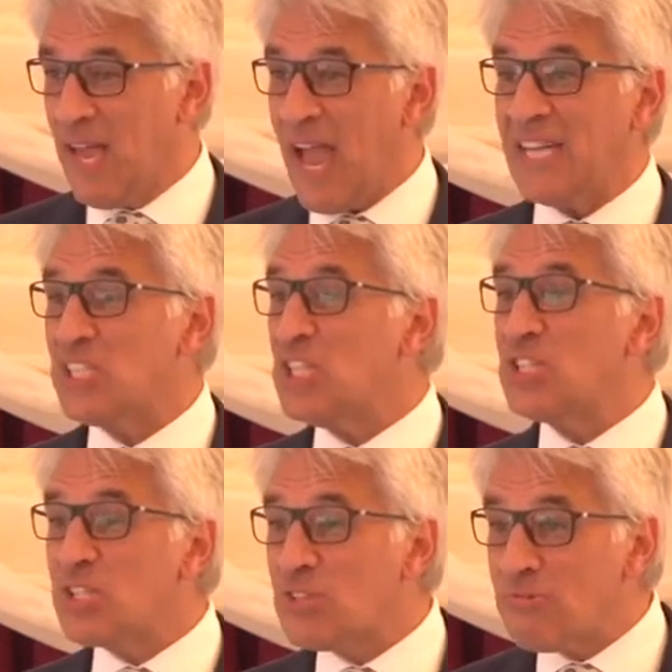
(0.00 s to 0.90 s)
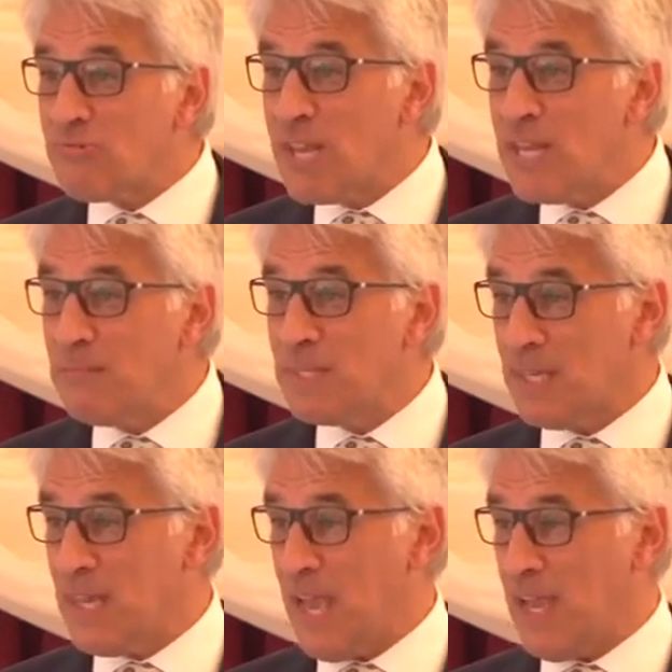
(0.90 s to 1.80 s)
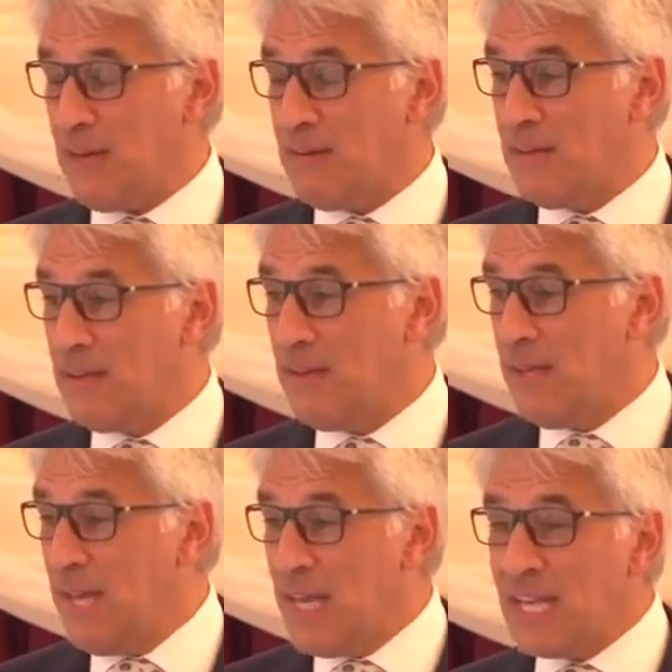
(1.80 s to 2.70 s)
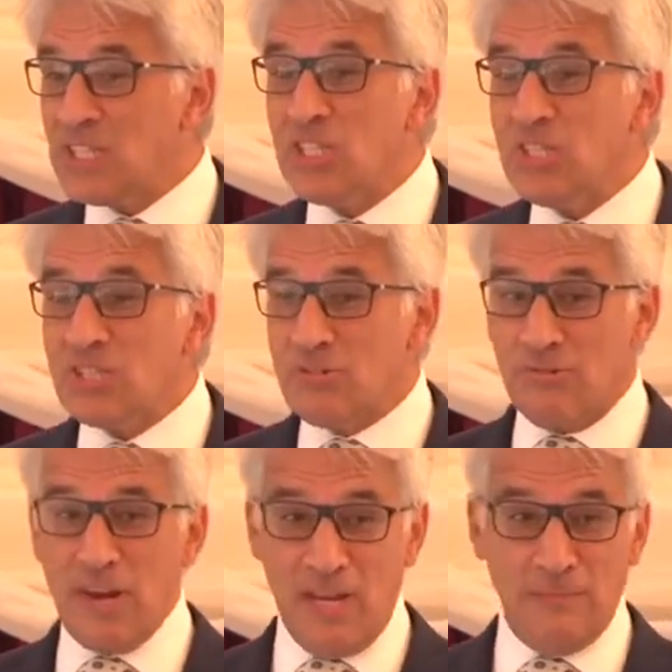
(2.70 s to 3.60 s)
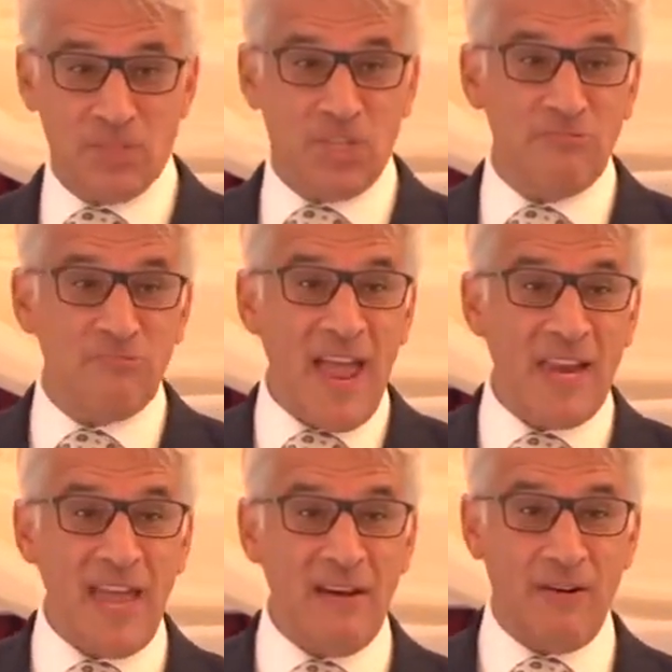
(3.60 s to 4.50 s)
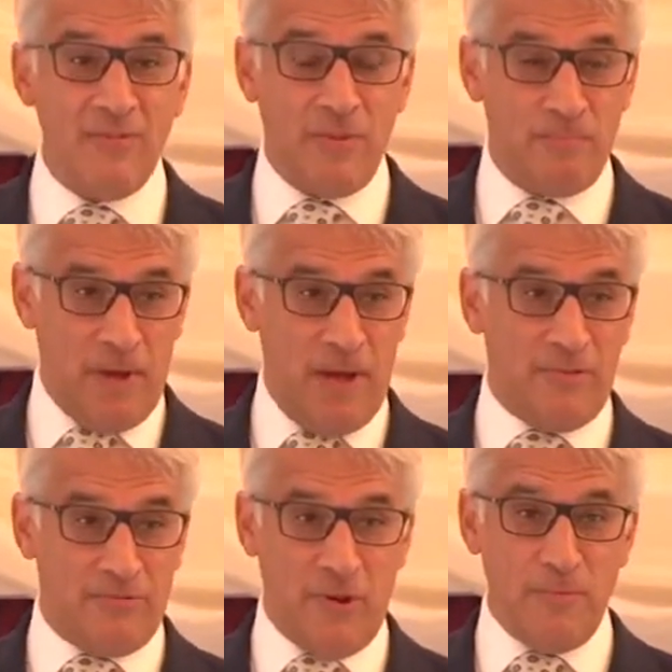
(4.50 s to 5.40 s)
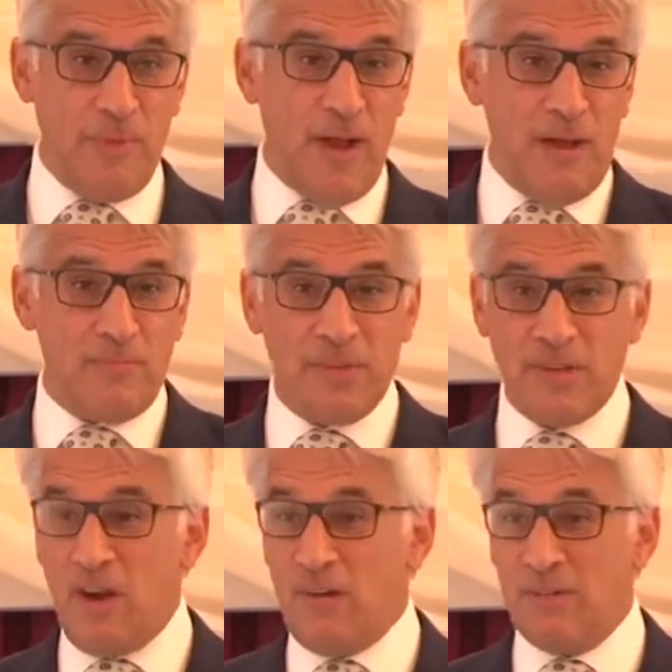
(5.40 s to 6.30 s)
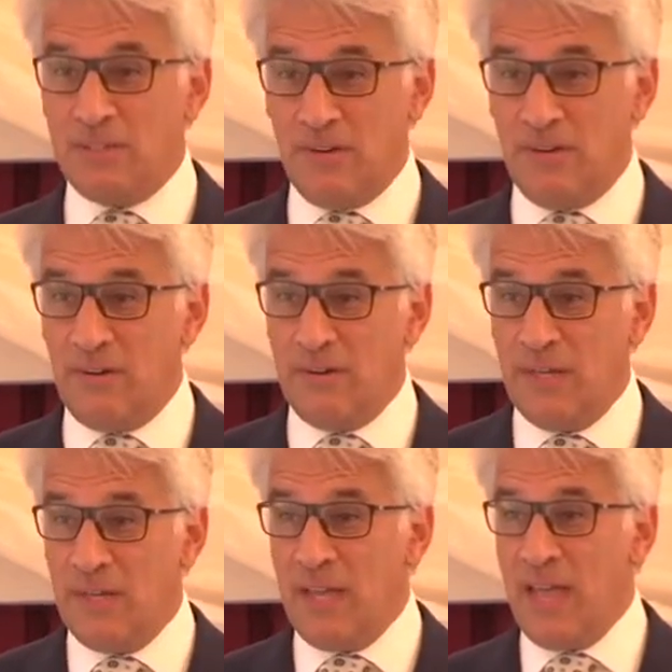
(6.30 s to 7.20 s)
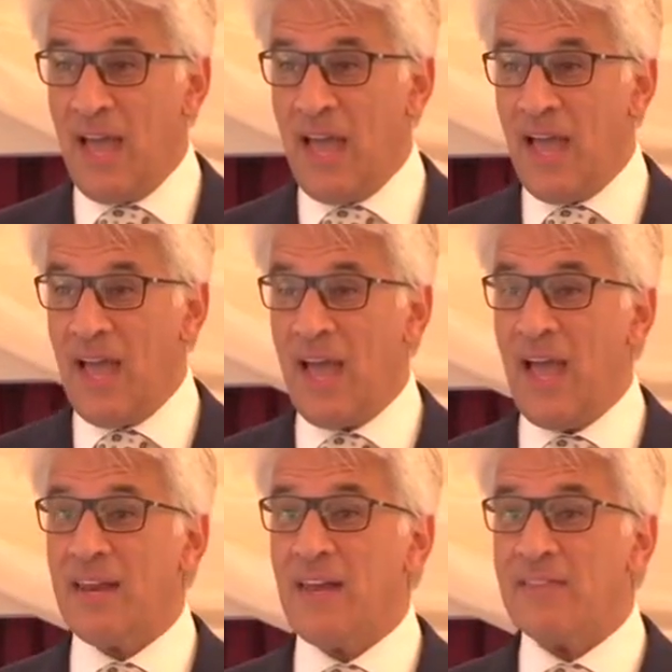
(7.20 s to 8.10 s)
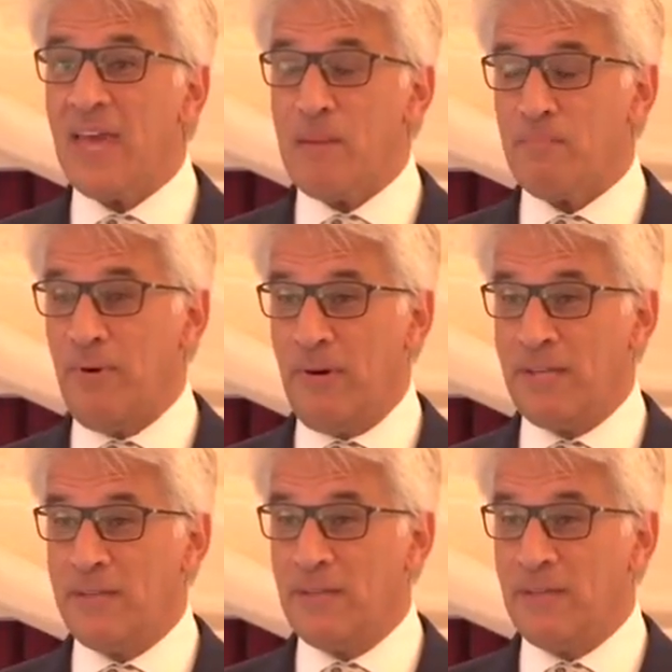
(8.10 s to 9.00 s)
And she screamed again. And as she screamed, she ran out of the bathroom, up the corridor, and at that point,